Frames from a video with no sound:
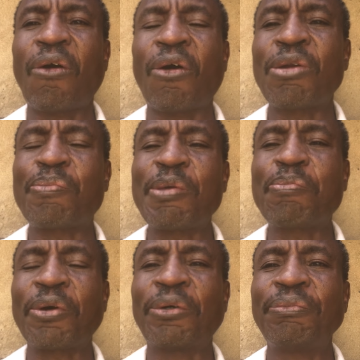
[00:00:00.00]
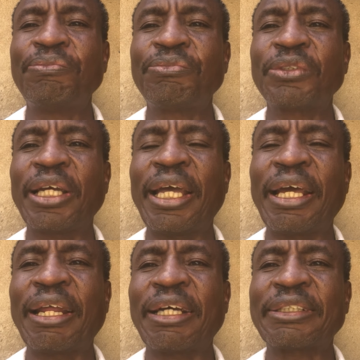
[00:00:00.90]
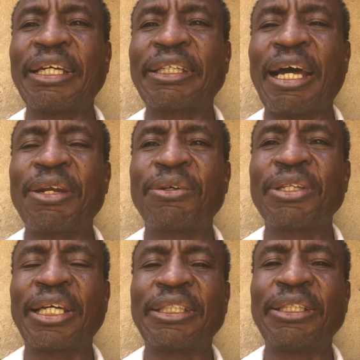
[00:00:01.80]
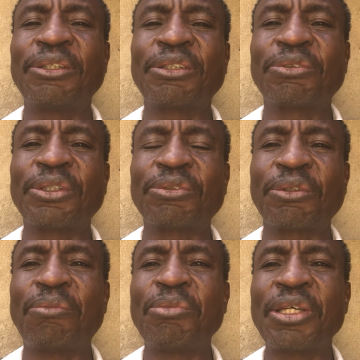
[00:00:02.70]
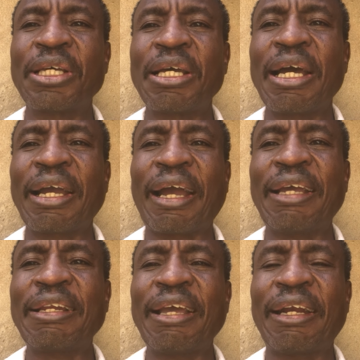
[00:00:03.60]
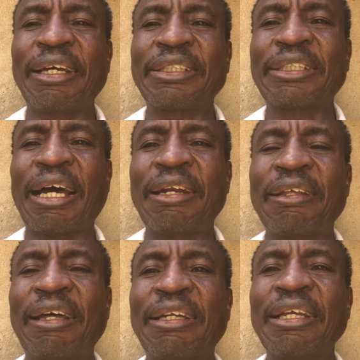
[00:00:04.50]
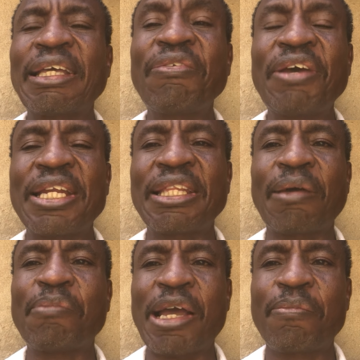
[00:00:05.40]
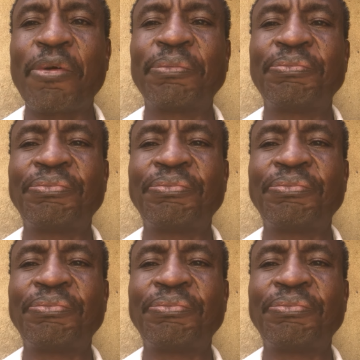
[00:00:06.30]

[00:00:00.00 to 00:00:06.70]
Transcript: on people areas that are known that did not vote for me, kindly understand that even in the Bible,